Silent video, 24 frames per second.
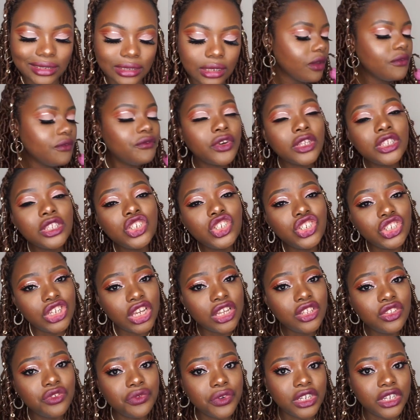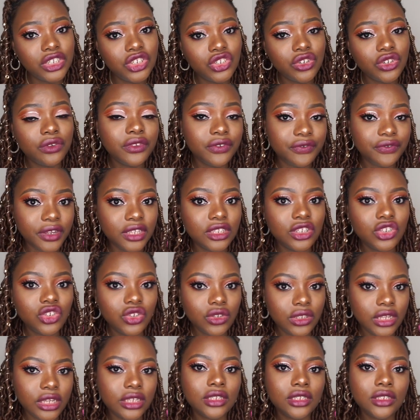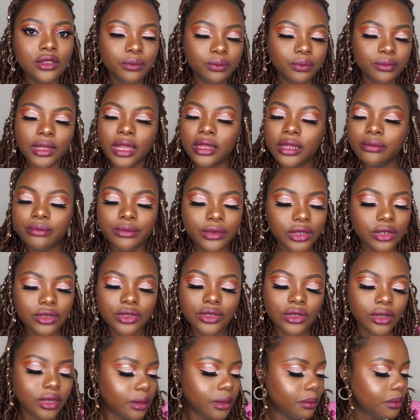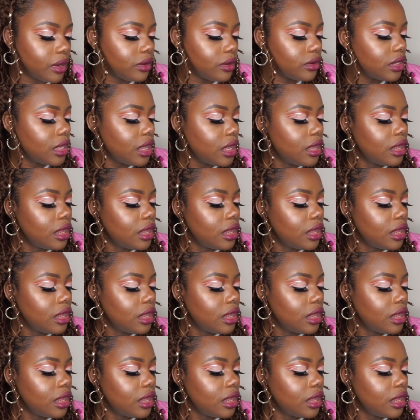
For the shade range of the foundation I just talked about,